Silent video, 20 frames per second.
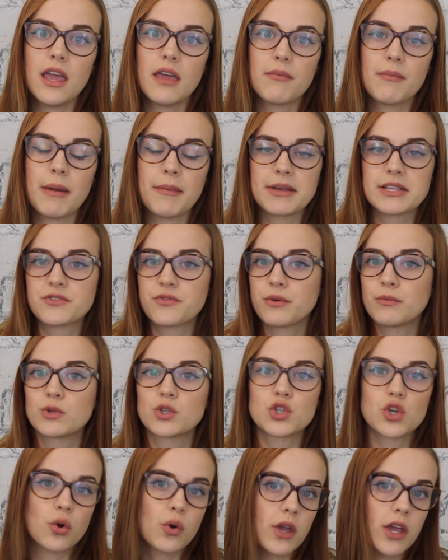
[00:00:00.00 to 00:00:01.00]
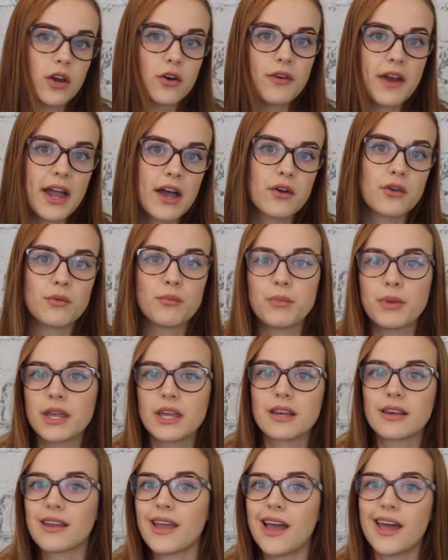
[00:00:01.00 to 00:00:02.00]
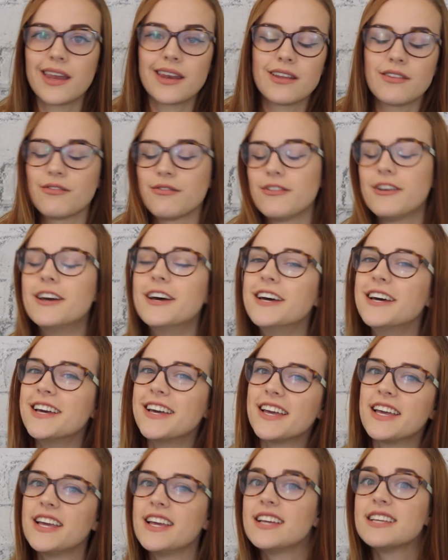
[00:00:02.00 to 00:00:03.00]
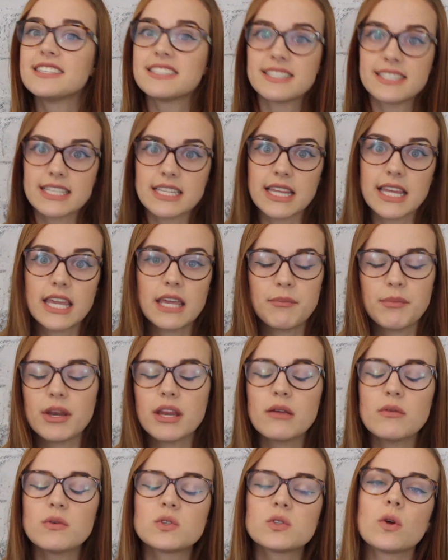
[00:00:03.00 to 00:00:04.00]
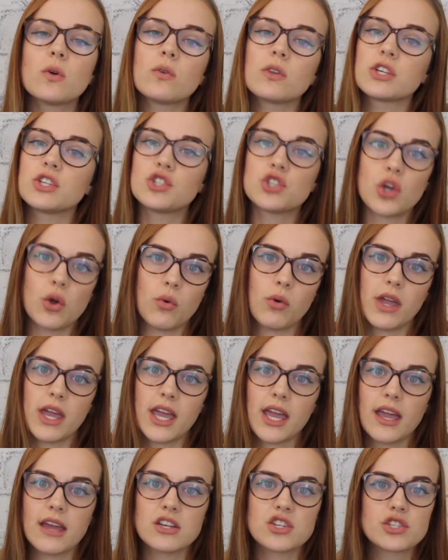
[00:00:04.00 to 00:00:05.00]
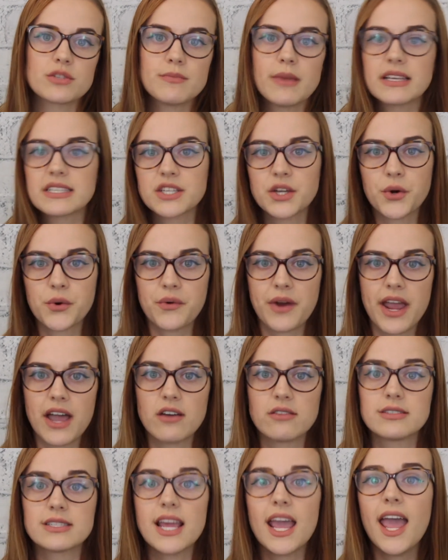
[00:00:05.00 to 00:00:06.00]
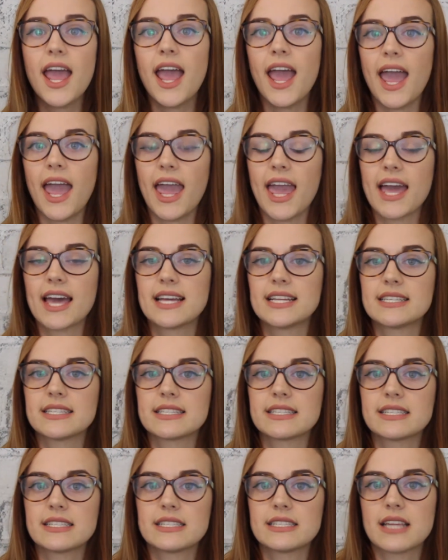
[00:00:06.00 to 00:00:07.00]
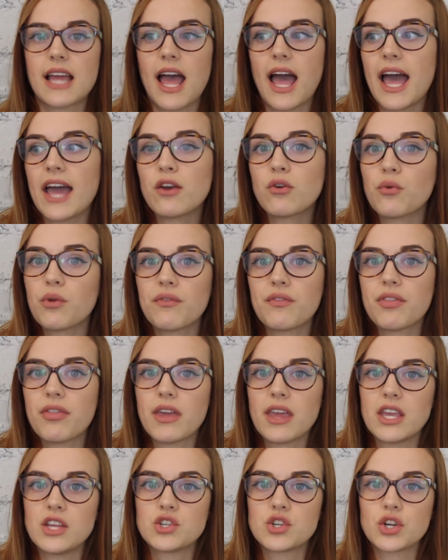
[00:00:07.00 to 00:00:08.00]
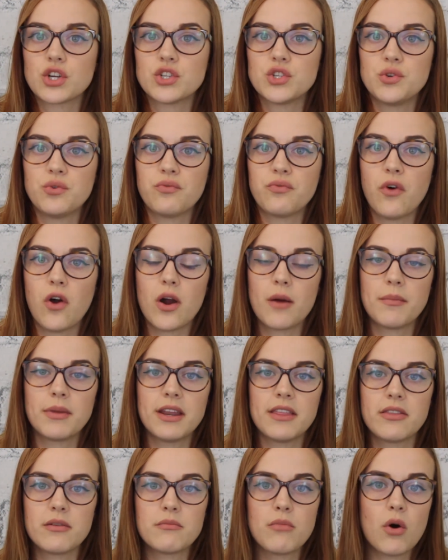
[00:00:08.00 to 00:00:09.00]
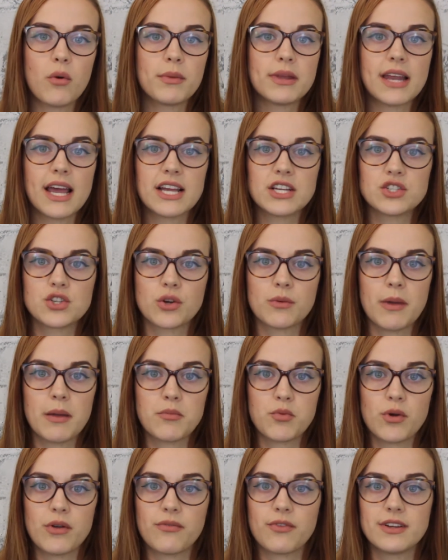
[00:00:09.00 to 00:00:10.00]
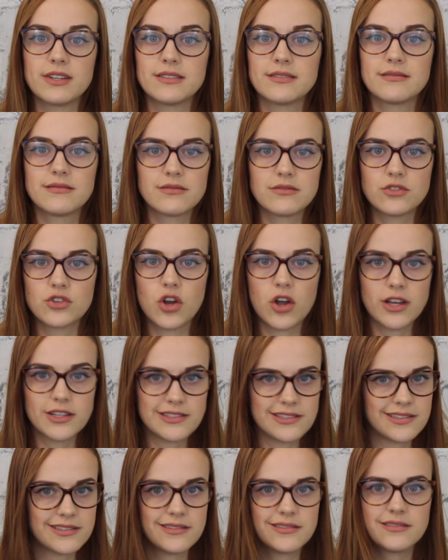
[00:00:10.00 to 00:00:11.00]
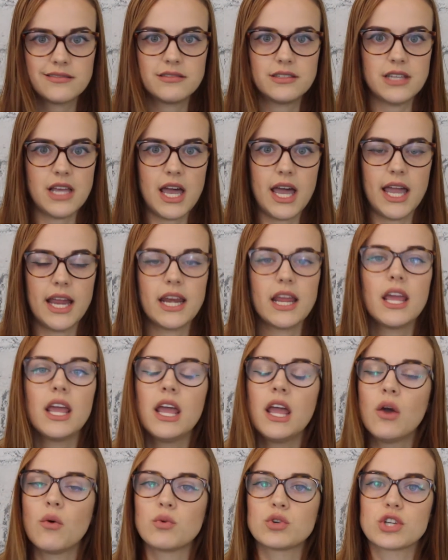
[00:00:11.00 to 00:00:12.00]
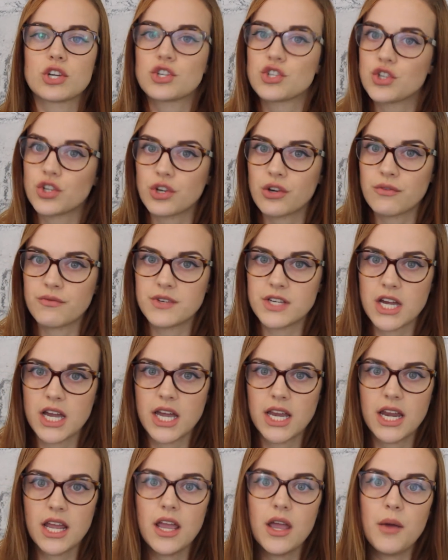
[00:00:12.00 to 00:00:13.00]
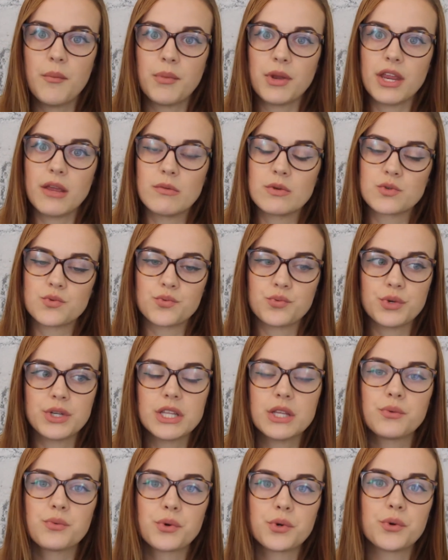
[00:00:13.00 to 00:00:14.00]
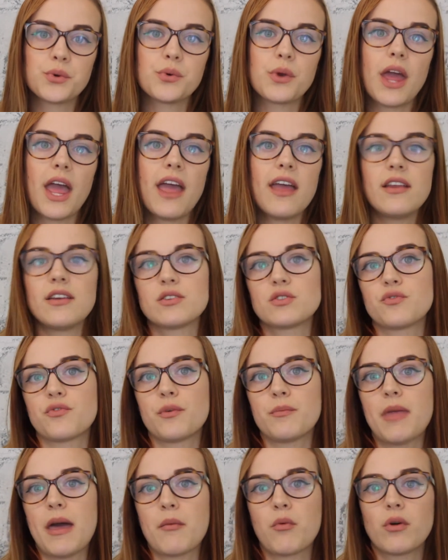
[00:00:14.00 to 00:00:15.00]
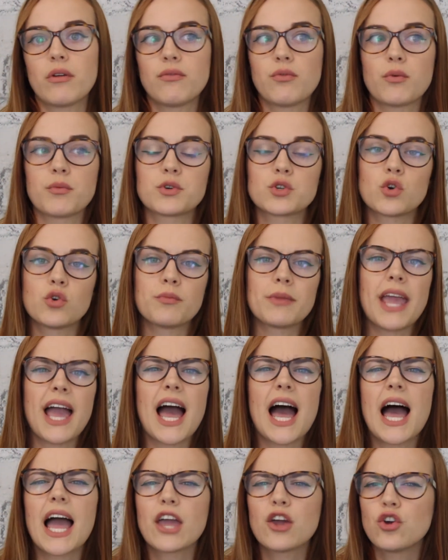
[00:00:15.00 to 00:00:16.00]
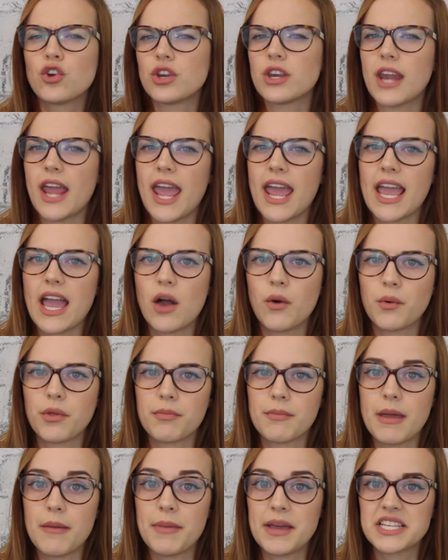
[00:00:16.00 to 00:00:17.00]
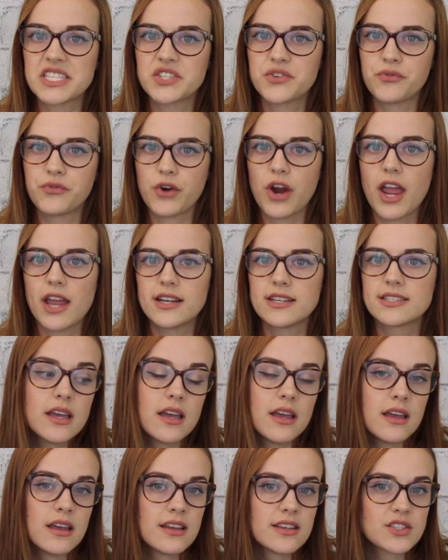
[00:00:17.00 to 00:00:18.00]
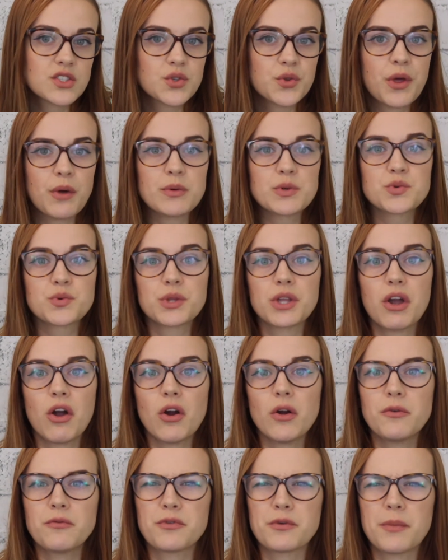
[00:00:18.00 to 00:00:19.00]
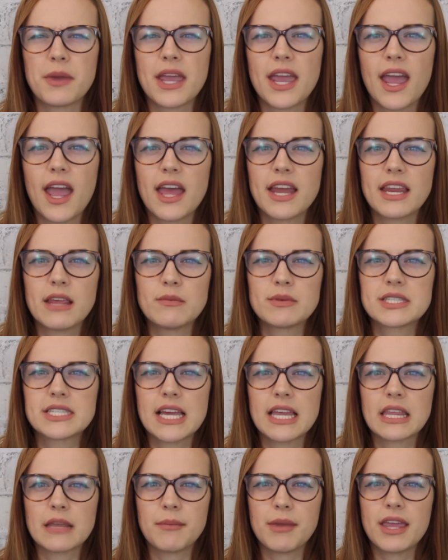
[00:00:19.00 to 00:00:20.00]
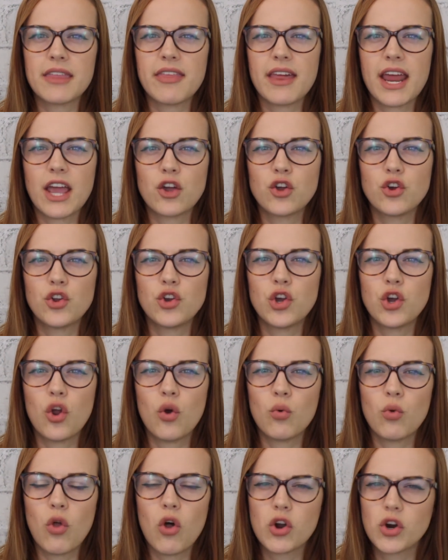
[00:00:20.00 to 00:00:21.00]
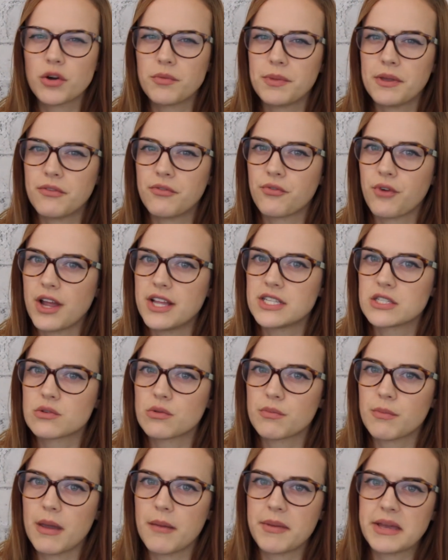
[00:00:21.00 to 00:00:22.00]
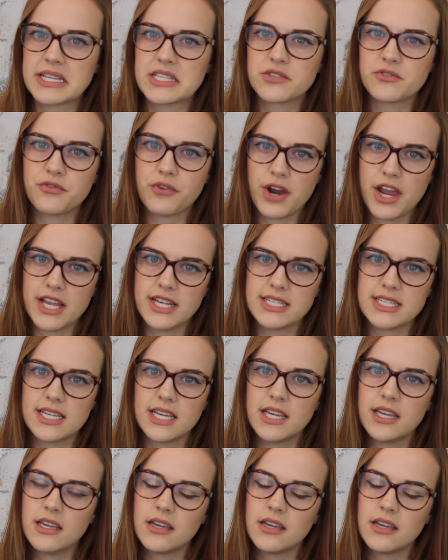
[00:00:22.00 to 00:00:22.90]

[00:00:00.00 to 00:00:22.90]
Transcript: My best friend was joking around and being kind of silly, but he was totally joking and just messing around. And I don't even think he took it too far, but in the moment I took my boyfriend John's side, which I shouldn't have done. But he was really rude, and from that point forward told me I couldn't hang out with my best friend. So that was really hard for me, and he was telling me that I could no longer be friends with my best friend.